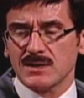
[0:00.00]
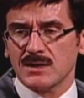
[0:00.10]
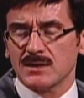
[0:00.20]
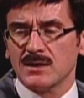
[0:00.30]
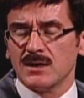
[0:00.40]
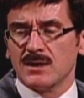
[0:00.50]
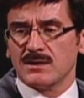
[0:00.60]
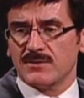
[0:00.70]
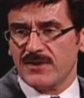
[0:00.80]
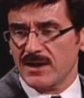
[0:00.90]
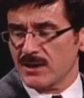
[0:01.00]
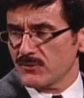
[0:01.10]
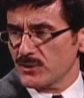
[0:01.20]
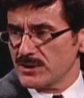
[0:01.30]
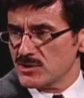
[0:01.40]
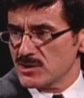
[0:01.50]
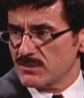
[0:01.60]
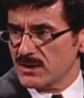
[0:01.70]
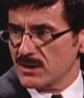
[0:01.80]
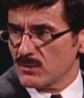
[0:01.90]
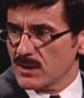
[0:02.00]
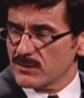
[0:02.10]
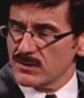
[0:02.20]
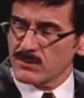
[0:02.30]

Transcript: in defining religion to begin with.